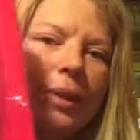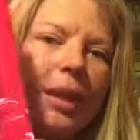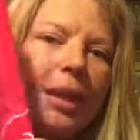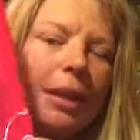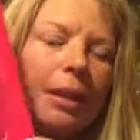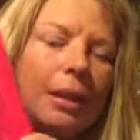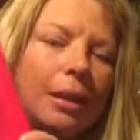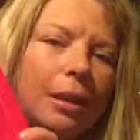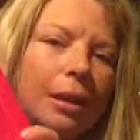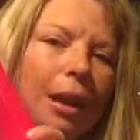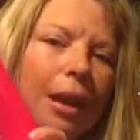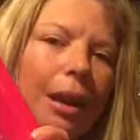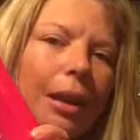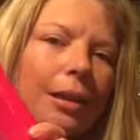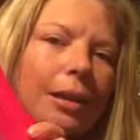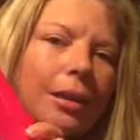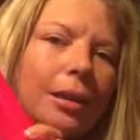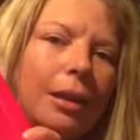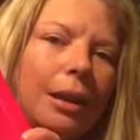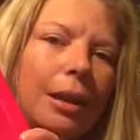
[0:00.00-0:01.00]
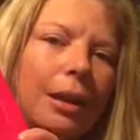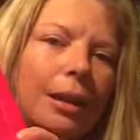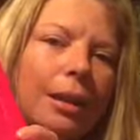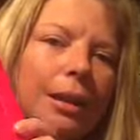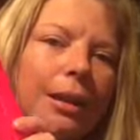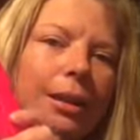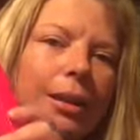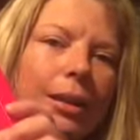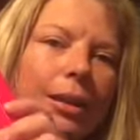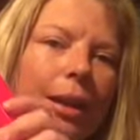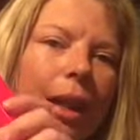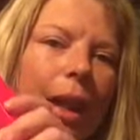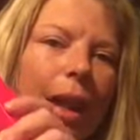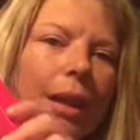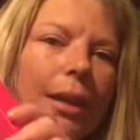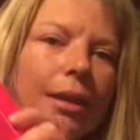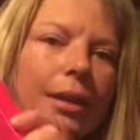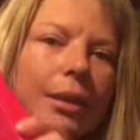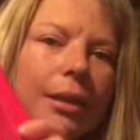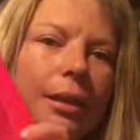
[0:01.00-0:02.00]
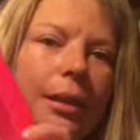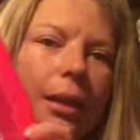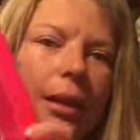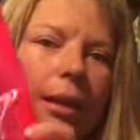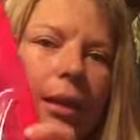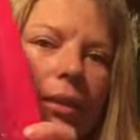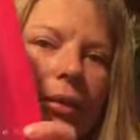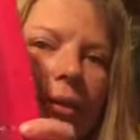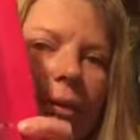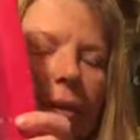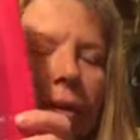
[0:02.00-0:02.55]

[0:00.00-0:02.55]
And then it has like the slides in it.